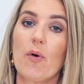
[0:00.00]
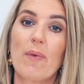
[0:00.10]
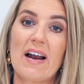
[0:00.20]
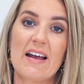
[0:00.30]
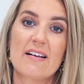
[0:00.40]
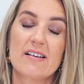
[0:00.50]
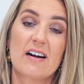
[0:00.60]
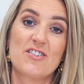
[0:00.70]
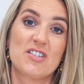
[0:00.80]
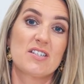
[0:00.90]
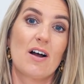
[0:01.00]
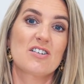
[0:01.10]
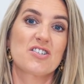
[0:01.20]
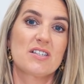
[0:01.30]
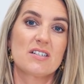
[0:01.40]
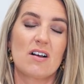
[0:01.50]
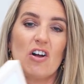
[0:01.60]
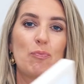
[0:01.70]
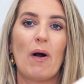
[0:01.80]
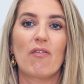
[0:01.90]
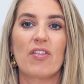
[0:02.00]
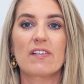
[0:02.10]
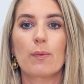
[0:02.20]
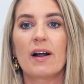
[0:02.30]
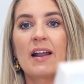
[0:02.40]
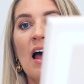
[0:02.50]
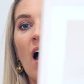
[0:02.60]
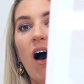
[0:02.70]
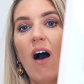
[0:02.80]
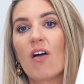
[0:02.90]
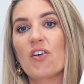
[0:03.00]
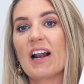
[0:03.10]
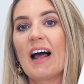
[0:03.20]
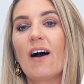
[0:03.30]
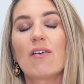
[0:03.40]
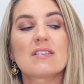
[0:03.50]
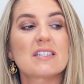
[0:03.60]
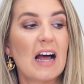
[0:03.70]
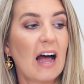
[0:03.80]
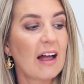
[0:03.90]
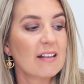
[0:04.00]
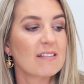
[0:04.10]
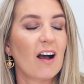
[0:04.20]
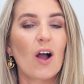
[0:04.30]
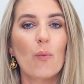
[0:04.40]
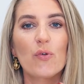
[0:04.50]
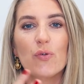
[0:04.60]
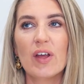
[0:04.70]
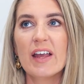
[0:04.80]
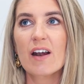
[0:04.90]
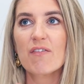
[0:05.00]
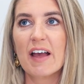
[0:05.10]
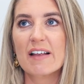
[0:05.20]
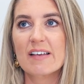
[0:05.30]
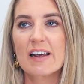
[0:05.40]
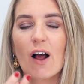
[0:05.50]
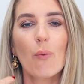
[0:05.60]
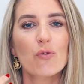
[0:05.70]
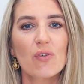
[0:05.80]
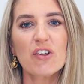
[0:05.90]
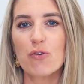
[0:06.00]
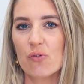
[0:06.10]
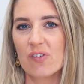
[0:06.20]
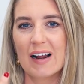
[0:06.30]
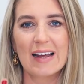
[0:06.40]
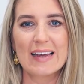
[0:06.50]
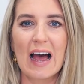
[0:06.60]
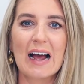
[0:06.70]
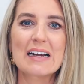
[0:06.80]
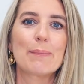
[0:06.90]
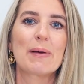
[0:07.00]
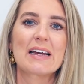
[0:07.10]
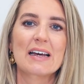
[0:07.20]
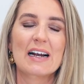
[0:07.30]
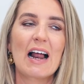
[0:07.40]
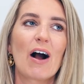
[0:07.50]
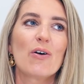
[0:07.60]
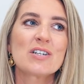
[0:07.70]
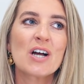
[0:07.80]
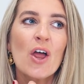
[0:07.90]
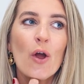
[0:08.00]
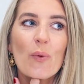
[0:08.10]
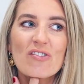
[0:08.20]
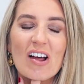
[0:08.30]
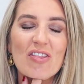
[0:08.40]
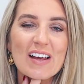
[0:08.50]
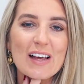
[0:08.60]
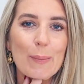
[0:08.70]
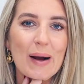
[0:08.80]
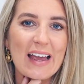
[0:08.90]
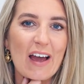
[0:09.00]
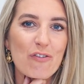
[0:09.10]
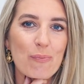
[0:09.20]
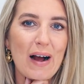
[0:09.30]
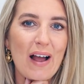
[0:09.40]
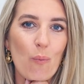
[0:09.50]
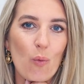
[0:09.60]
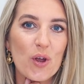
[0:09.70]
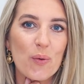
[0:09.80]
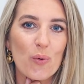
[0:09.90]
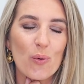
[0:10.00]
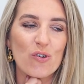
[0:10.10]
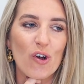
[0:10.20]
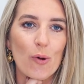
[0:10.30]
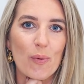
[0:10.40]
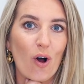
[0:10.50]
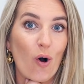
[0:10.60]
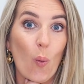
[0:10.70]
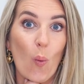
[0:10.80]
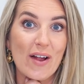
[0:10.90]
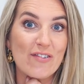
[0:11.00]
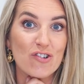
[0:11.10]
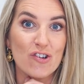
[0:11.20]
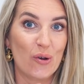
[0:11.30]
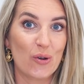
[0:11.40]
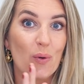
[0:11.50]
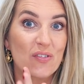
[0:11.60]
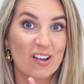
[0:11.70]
of my list, and I just searched in the search bar for this one, are the clouds. And I was thinking of getting, I was really drawn to like a candy pink cloud, which I think I might get for my walk-in wardrobe. Can't wait to show you. We've